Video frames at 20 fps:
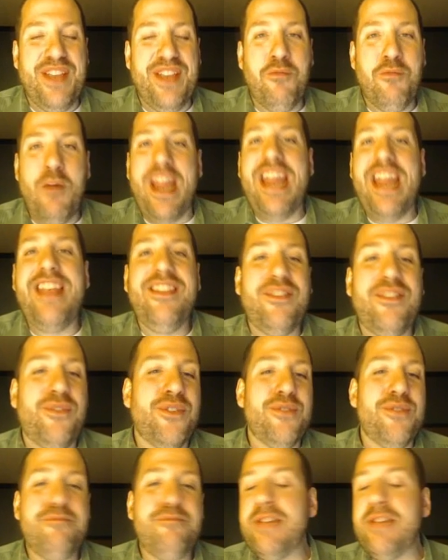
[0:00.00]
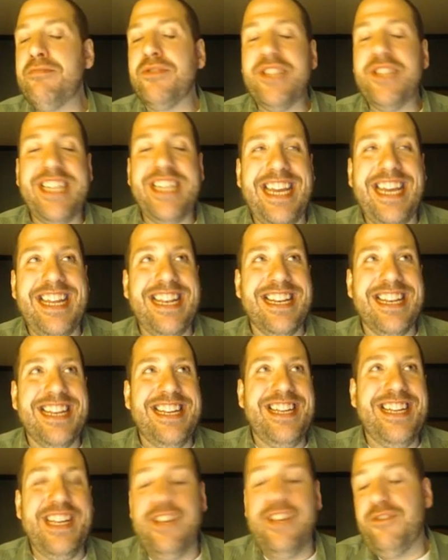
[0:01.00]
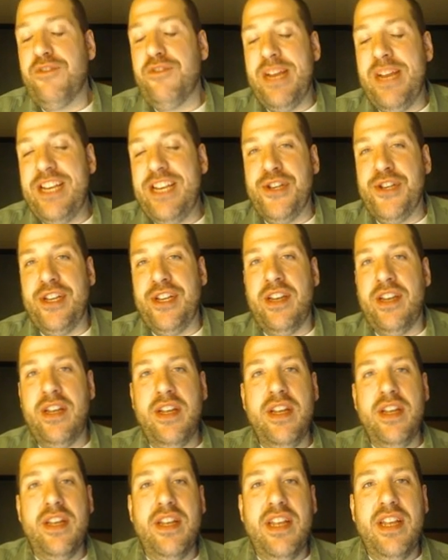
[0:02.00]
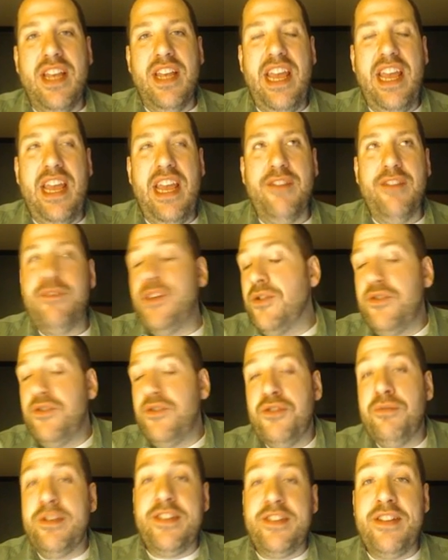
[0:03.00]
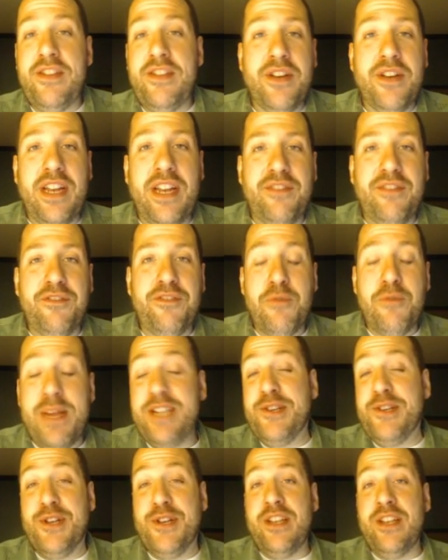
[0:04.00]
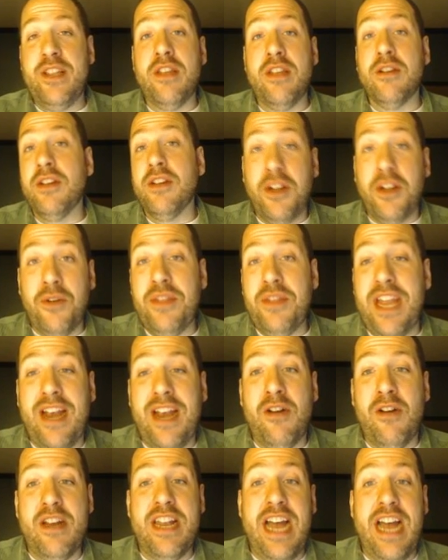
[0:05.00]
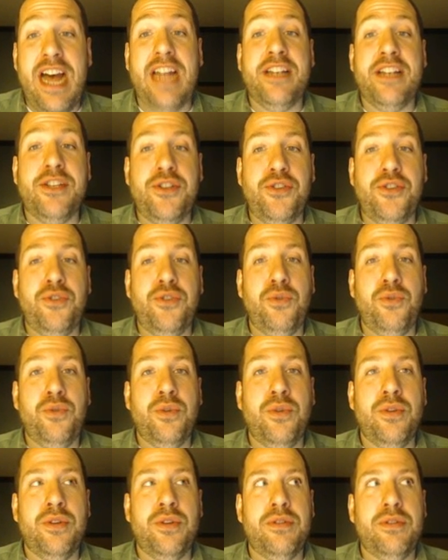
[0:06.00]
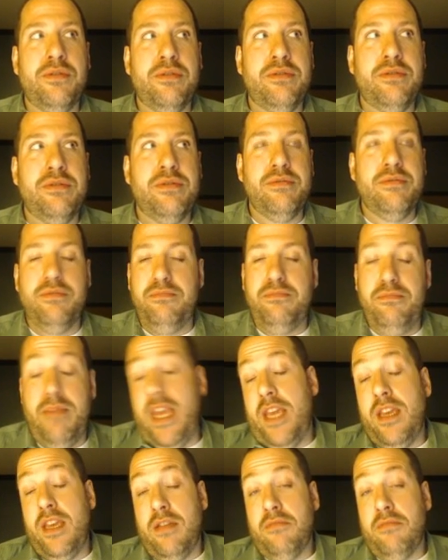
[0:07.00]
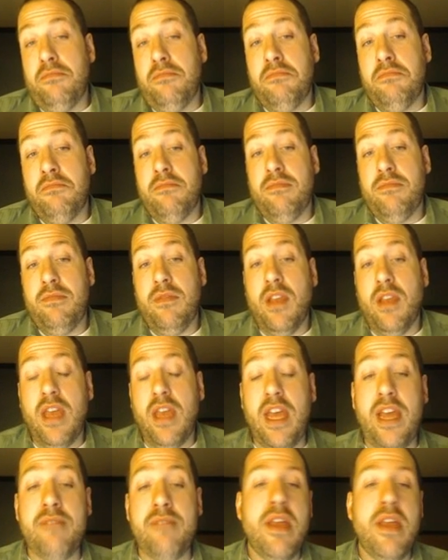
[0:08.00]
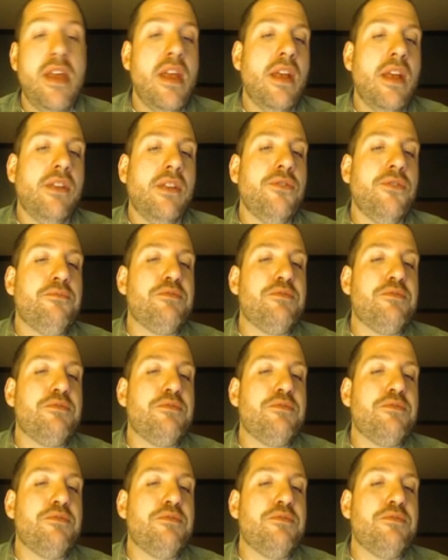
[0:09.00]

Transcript: ways for people to get information. And if YouTube is easier to get information, they're going to go there and not to me. Okay? So